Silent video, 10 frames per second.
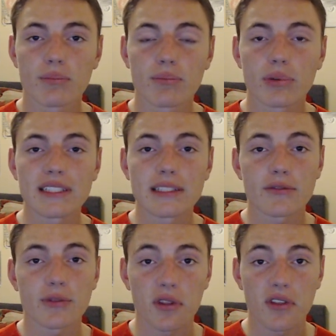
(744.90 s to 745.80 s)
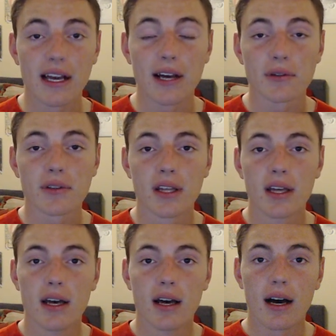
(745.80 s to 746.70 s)
pretty different sound.
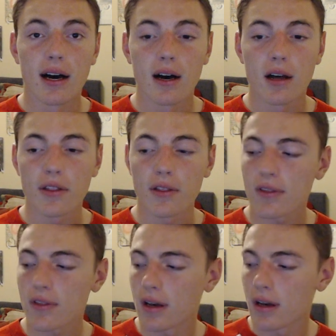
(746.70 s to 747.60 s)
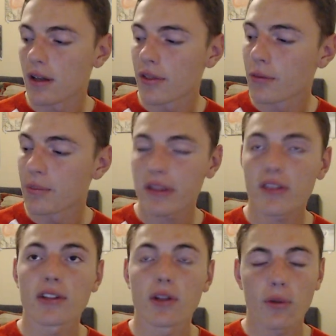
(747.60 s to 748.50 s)
The mix
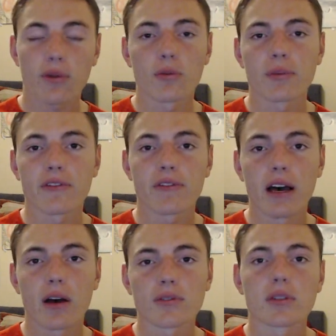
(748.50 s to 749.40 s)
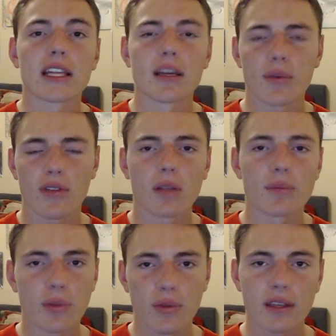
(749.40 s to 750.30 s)
can also be found on Amazon
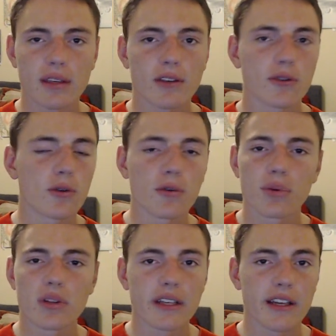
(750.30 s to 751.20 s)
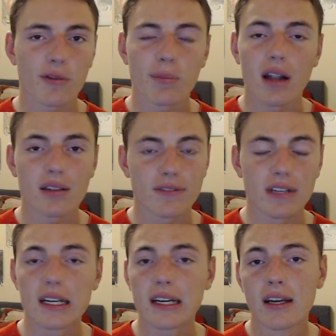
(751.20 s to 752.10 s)
Music, Google Play,
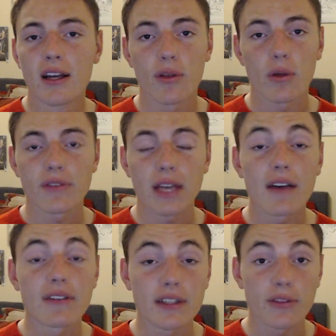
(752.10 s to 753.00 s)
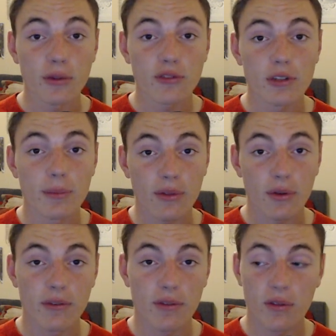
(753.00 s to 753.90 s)
Spotify. So if you have any of those streaming
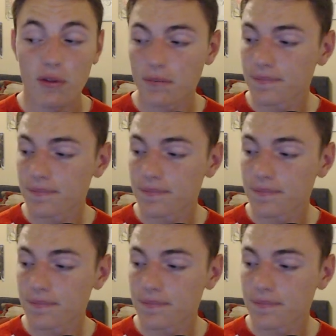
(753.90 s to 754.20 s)
services,